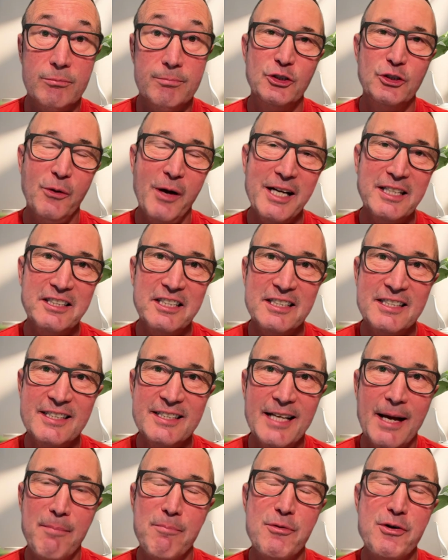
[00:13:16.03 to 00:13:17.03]
So as a
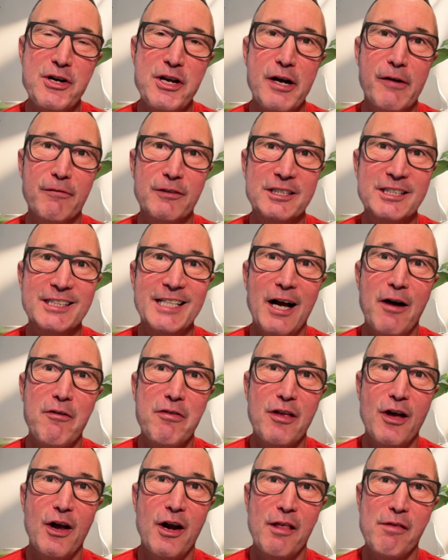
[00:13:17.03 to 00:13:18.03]
summary of a South
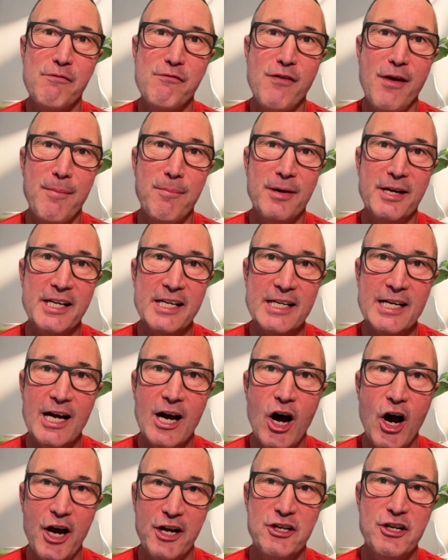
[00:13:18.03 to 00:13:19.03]
Island family
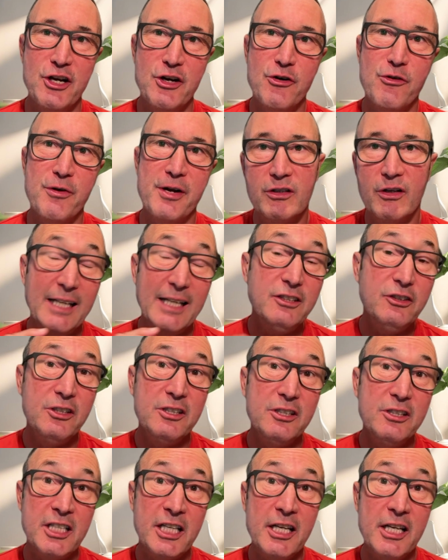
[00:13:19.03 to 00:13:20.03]
itinerary, as you
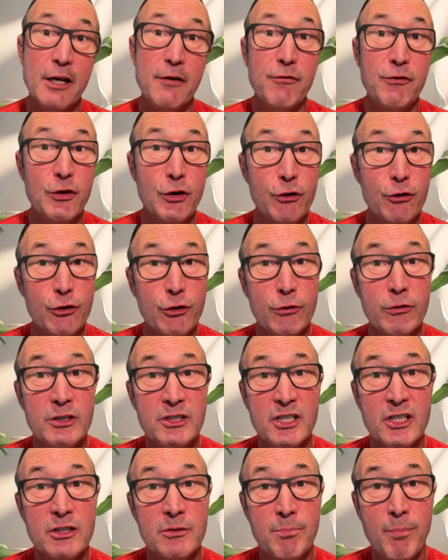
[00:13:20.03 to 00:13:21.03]
see, if you use
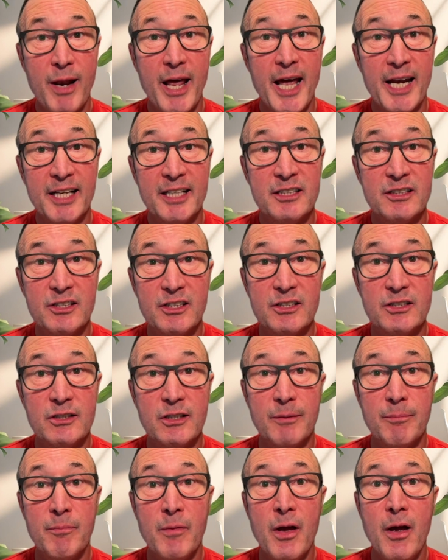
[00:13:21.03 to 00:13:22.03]
this planning
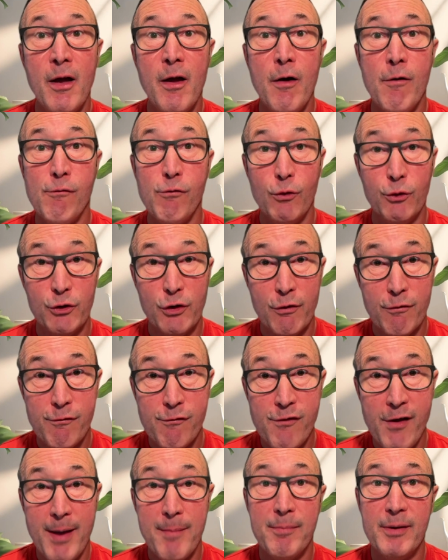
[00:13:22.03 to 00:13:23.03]
system for your
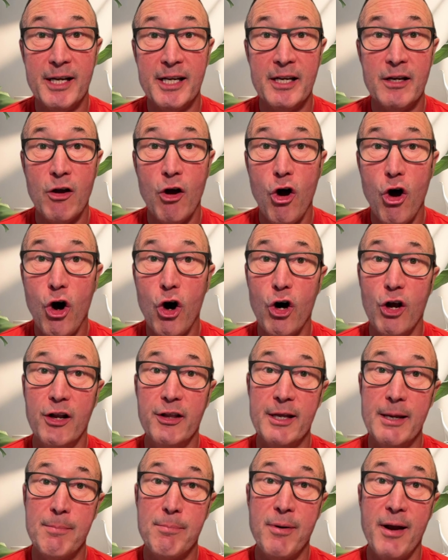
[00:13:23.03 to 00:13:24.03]
family
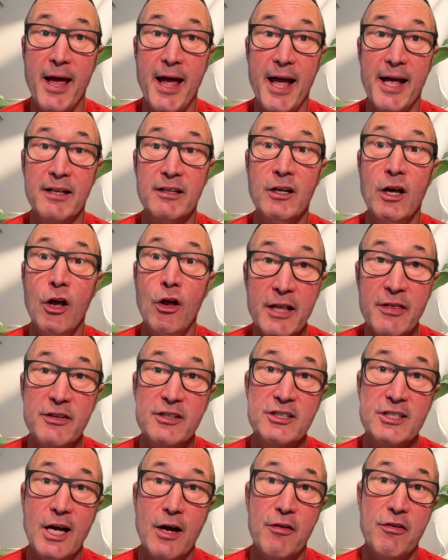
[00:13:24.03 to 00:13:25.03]
holiday plan in the
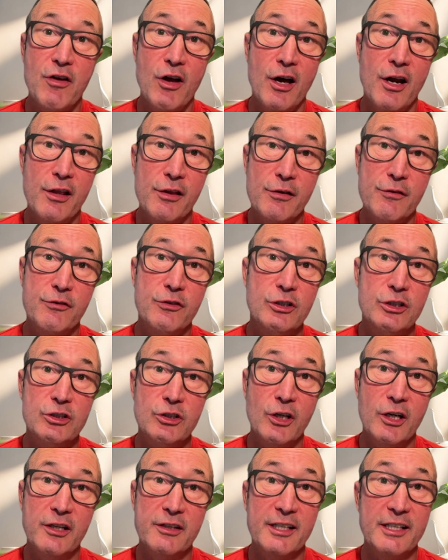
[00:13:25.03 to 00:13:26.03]
South Island of New
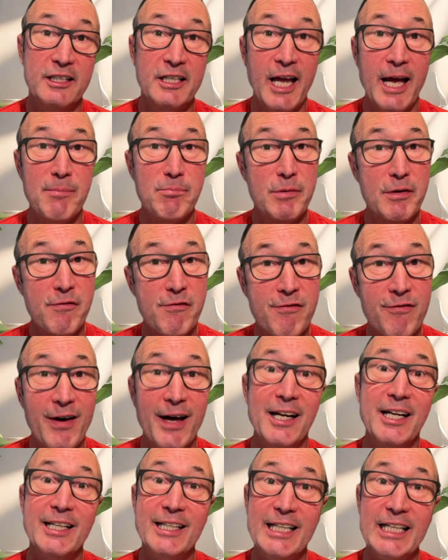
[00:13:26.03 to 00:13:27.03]
Zealand, it can be
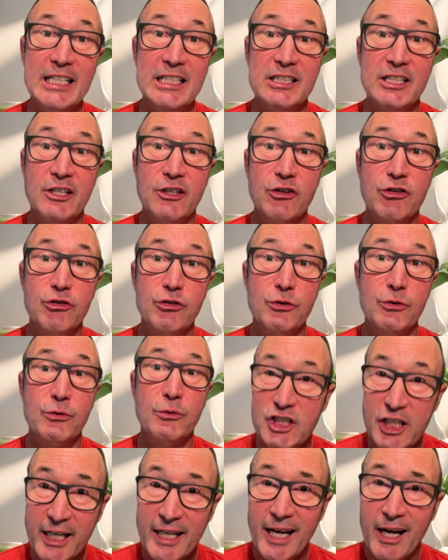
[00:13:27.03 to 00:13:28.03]
fun and easy to do.
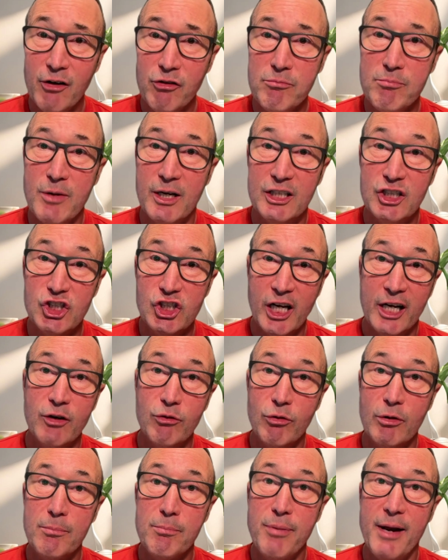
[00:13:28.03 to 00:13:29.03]
Check out my
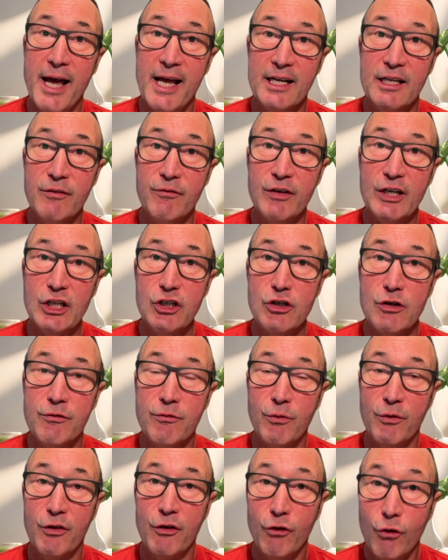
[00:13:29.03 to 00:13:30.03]
general planning video
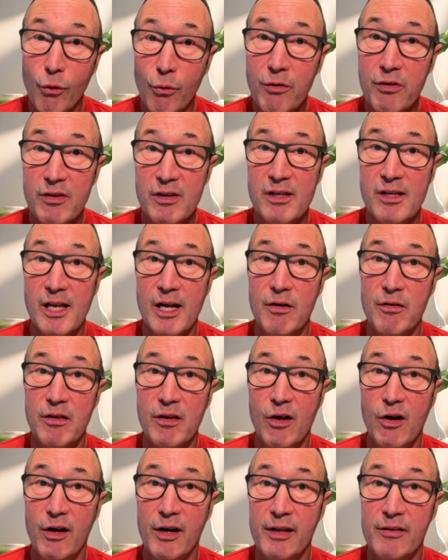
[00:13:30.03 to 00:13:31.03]
for the North and South
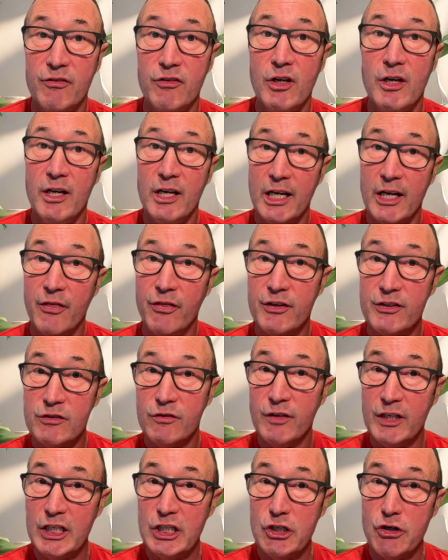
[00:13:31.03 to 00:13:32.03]
Island in this
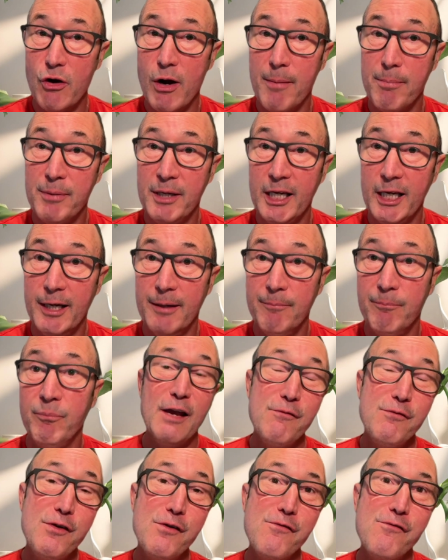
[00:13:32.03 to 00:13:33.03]
video up here.
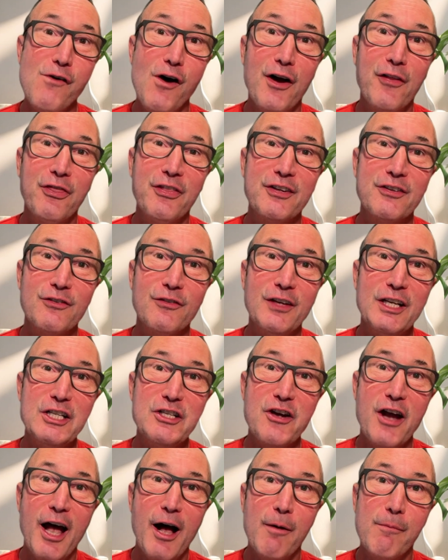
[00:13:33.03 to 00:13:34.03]
If you find this
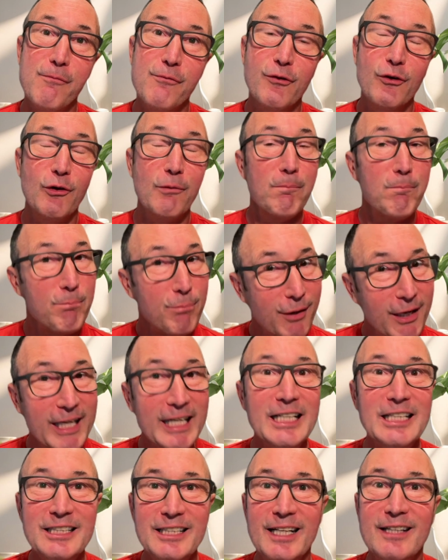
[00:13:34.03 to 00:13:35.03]
video helpful,
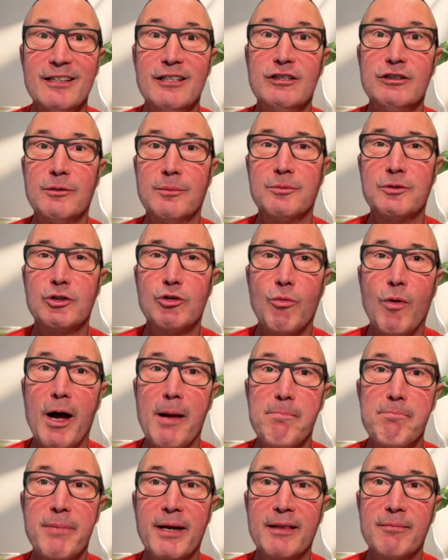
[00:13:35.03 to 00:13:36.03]
please hit the
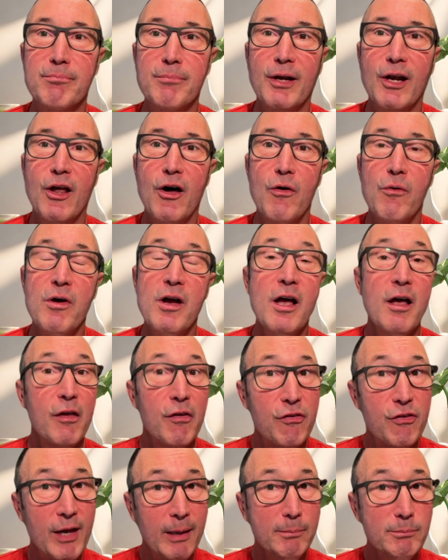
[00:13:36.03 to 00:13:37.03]
subscribe button below.
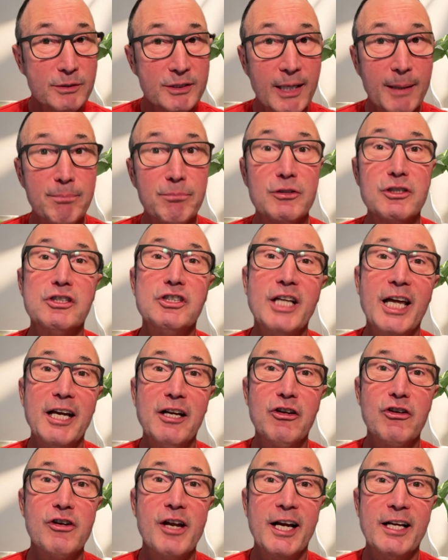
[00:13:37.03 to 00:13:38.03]
Thumbs up to stay
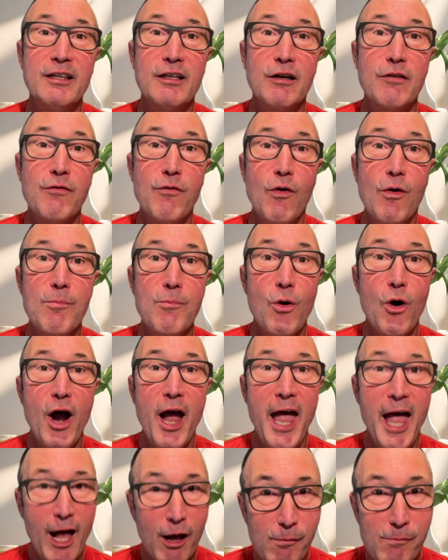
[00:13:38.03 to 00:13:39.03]
connected for more
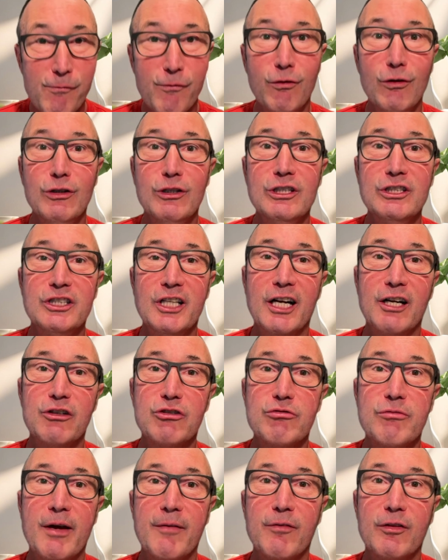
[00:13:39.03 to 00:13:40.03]
helpful New Zealand
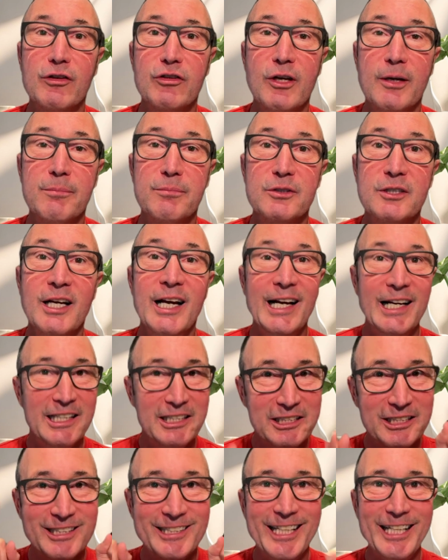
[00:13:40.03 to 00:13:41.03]
travel tips.
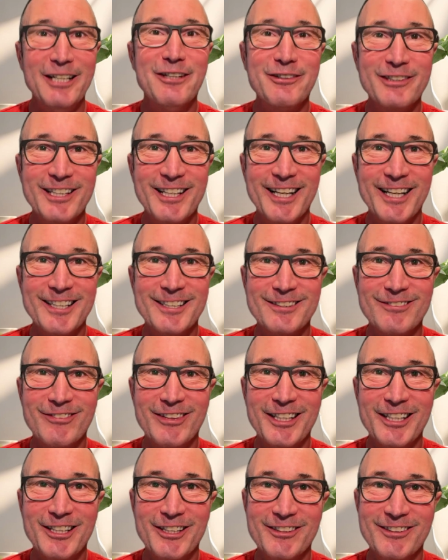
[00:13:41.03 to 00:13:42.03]
See you in the next
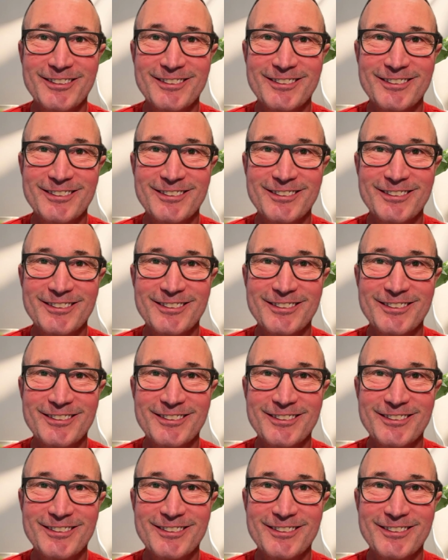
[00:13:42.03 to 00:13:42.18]
video.